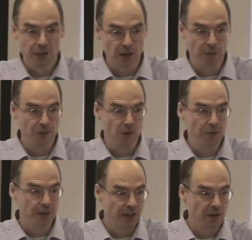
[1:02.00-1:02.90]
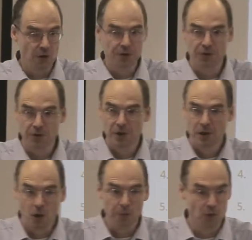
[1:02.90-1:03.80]
observe. We cannot
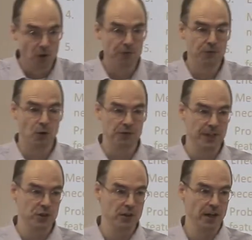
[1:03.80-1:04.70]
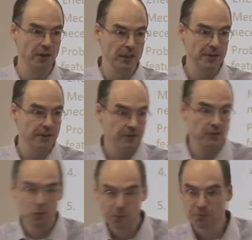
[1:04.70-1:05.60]
observe causation directly. That is
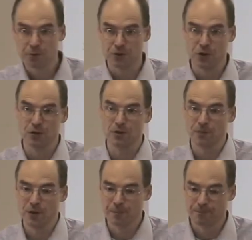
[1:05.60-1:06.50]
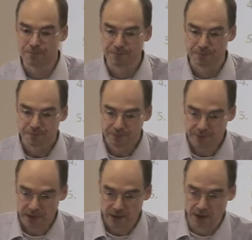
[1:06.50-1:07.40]
Hume's position.
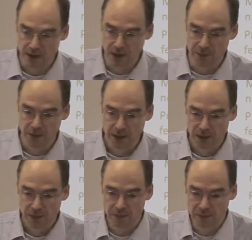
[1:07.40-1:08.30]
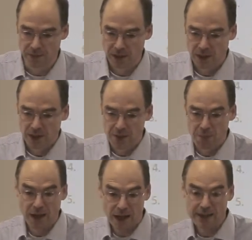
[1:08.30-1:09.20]
Yeah?
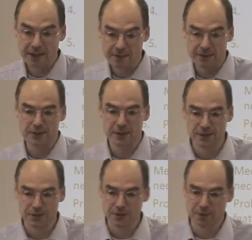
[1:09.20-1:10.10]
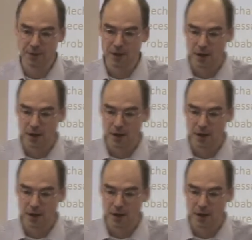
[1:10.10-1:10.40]
Implied in this is the